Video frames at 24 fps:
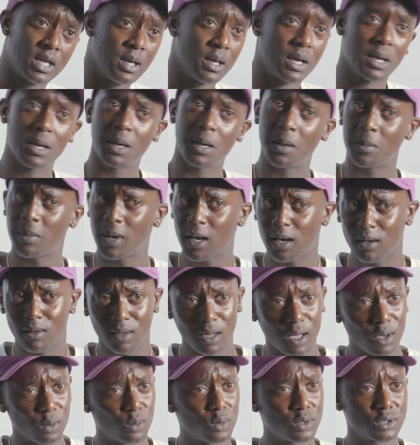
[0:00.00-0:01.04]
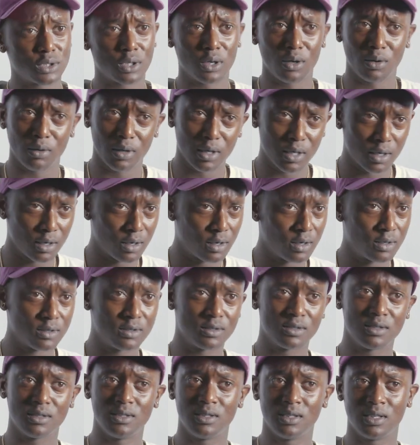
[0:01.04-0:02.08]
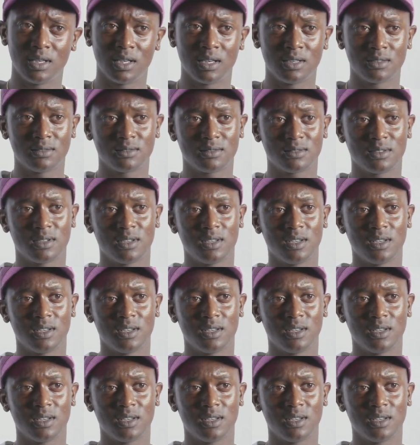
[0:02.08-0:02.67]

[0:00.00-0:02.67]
They come out, like, what's going on, you know?